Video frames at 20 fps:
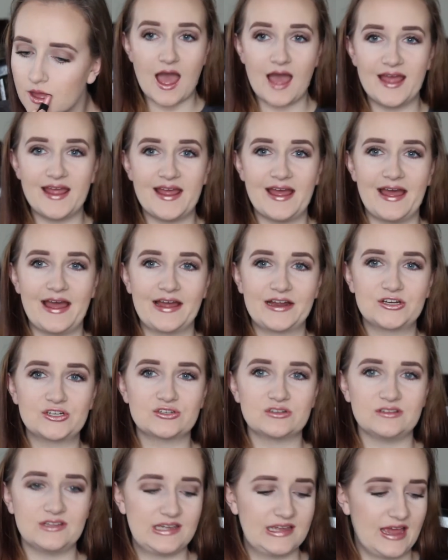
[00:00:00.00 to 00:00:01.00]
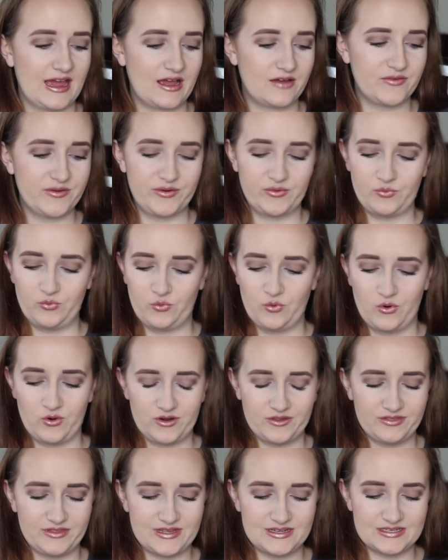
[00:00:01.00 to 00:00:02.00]
I actually haven't
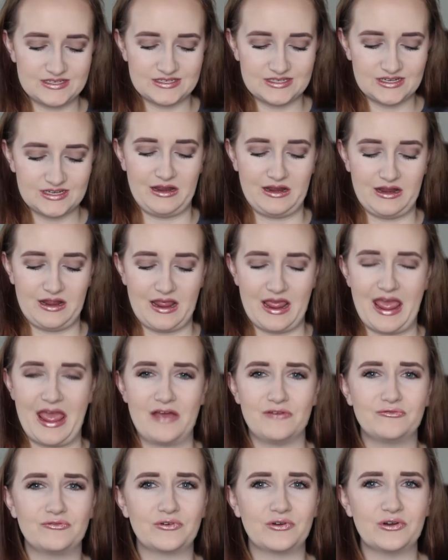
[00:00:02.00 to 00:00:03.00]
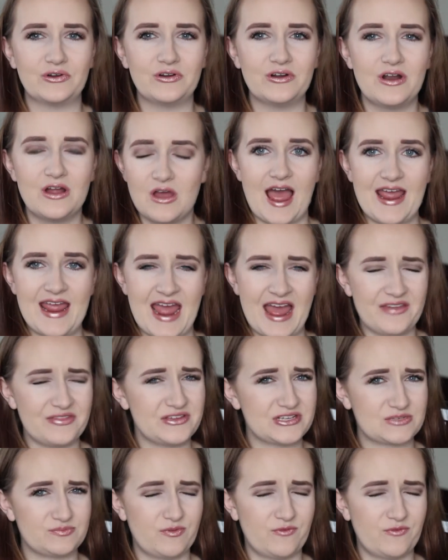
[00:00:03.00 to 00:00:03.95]
worn this ever. I had this